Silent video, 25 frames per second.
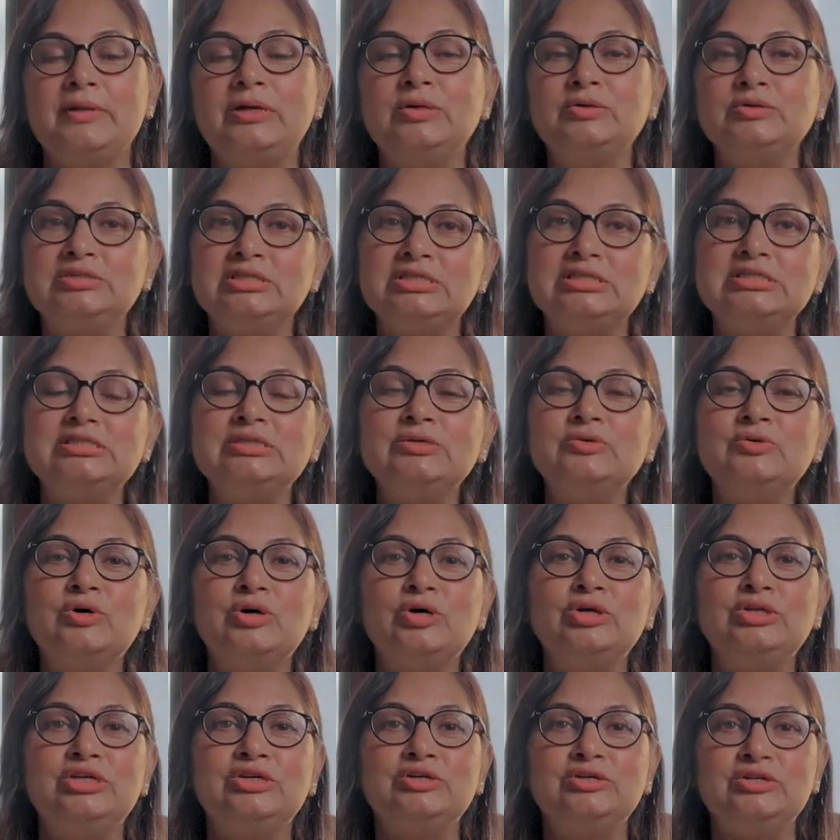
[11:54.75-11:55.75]
you just go
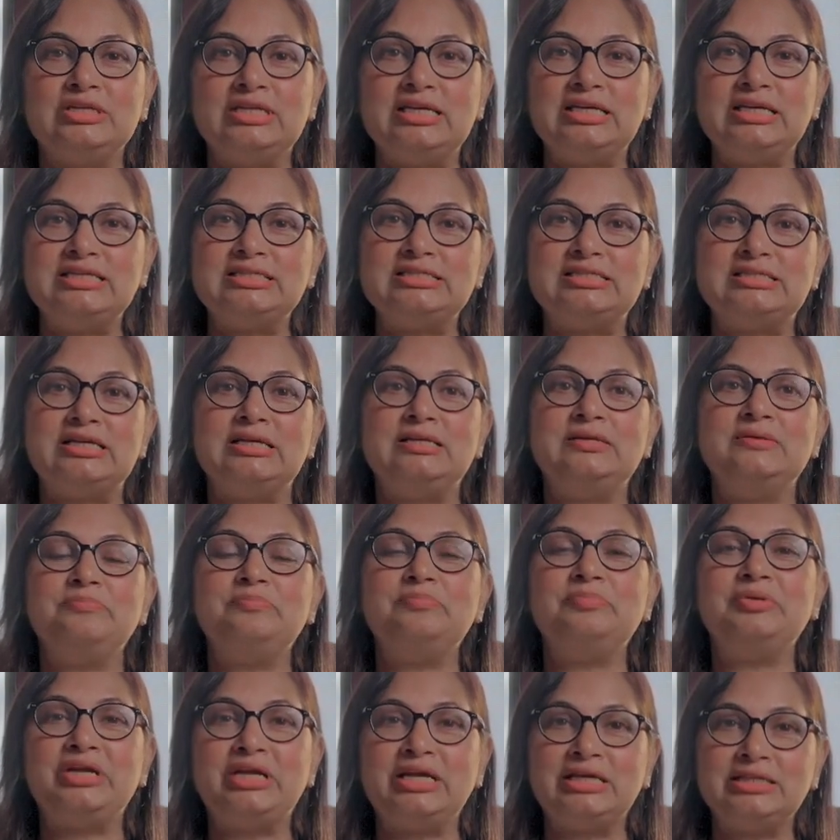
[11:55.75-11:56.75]
on your knees
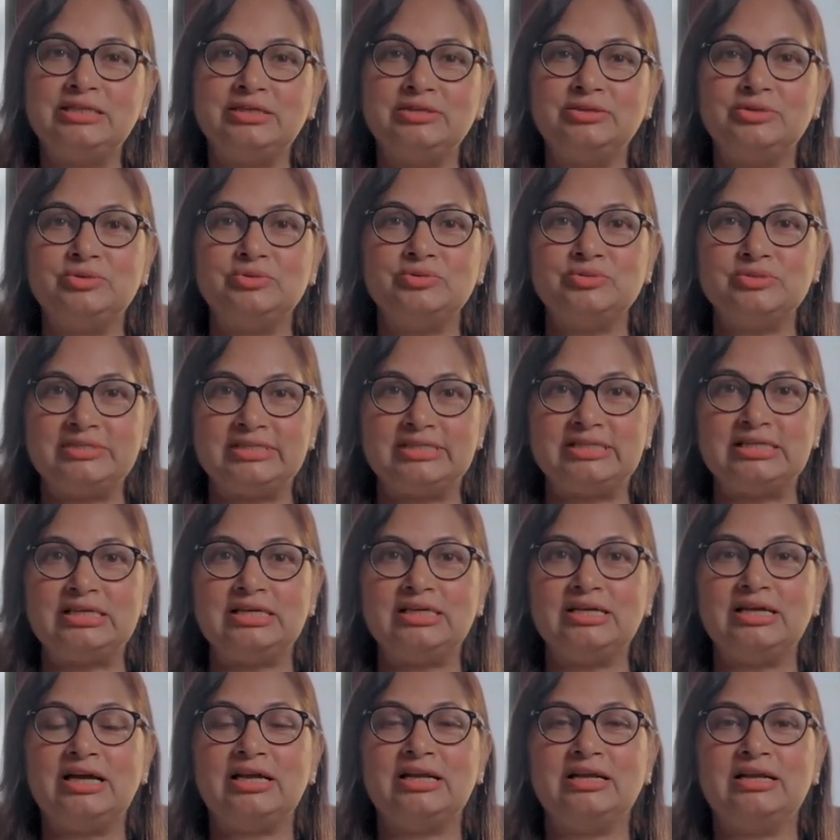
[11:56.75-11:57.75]
and pray the
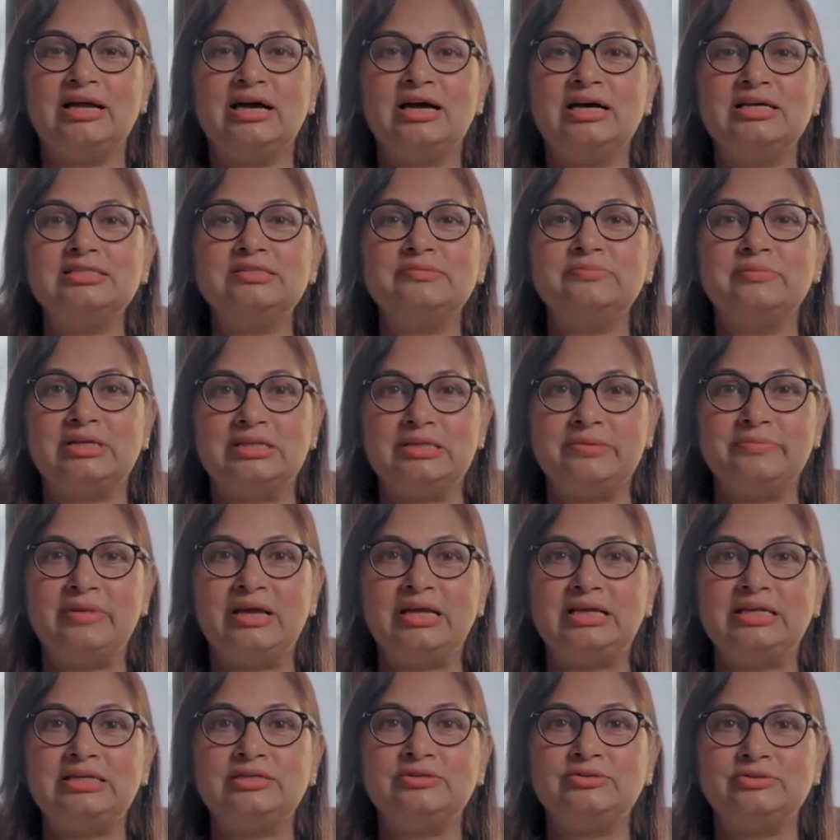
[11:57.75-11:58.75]
rosary and ask Mother
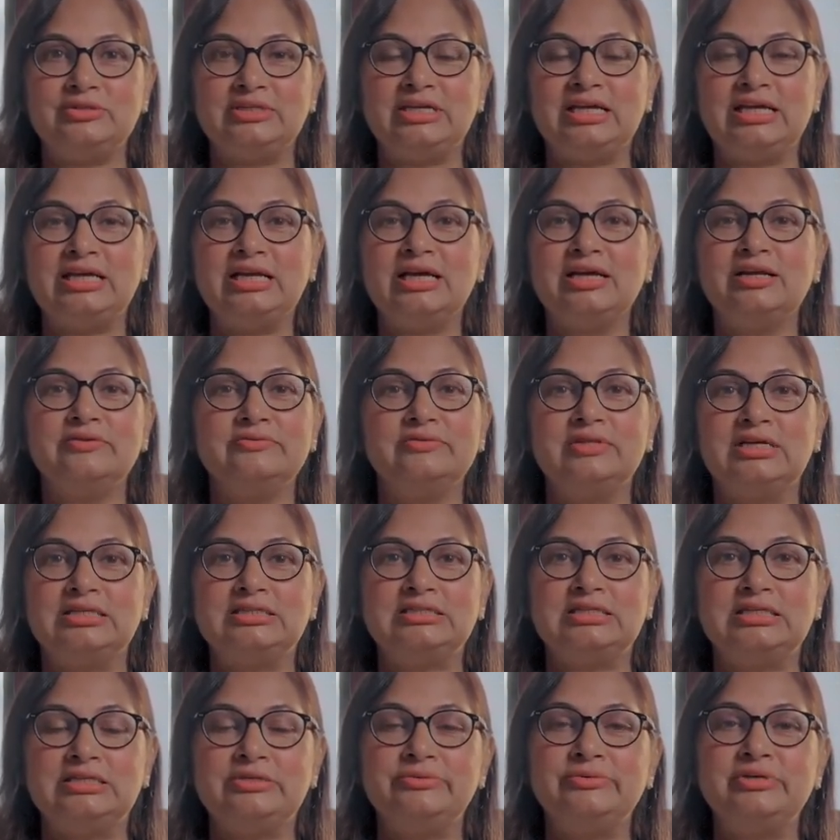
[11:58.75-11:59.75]
Mary to take care of
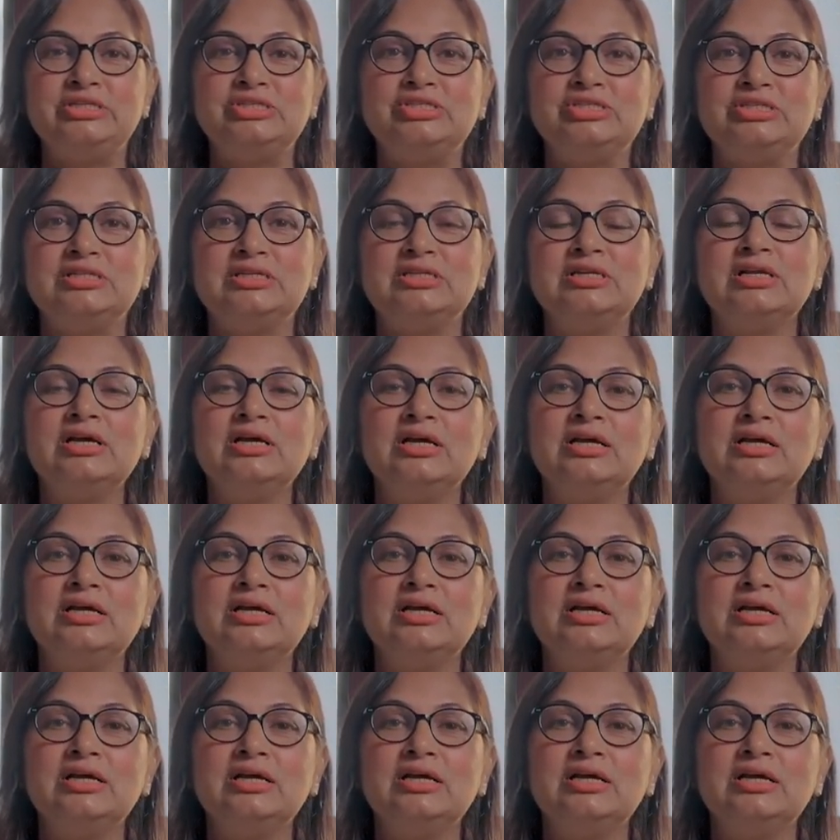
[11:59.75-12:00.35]
that situation.